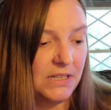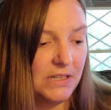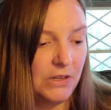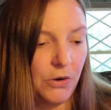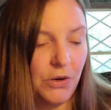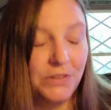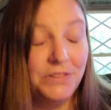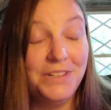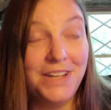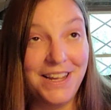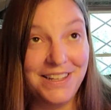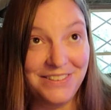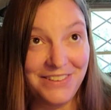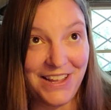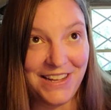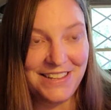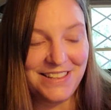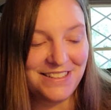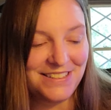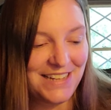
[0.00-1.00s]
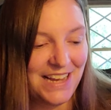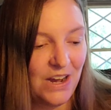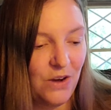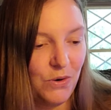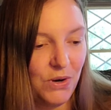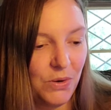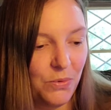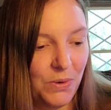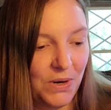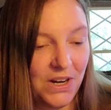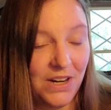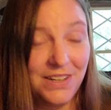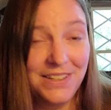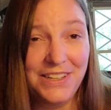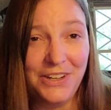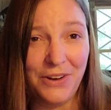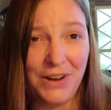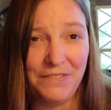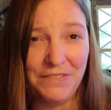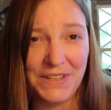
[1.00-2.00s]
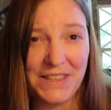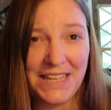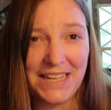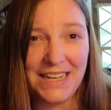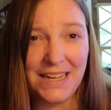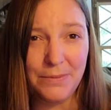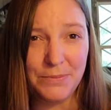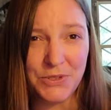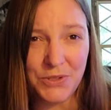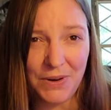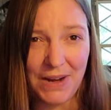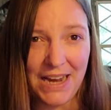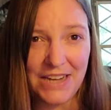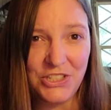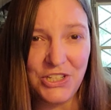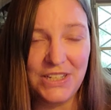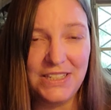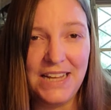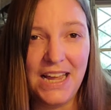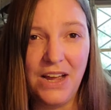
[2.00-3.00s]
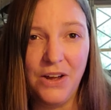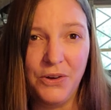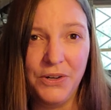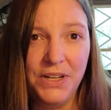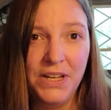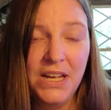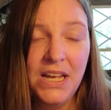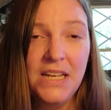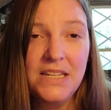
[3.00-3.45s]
or not like the tower where, everything comes crashing down.